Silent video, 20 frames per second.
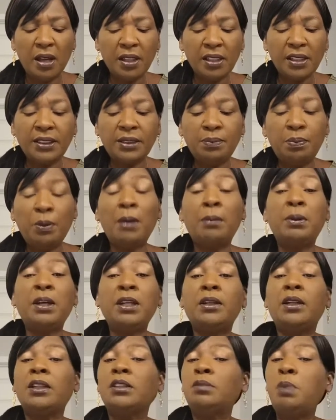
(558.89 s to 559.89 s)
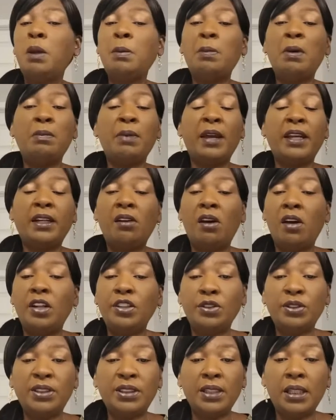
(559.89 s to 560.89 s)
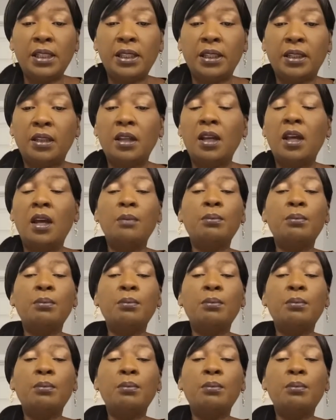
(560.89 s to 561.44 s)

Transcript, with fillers: because people may call you silly.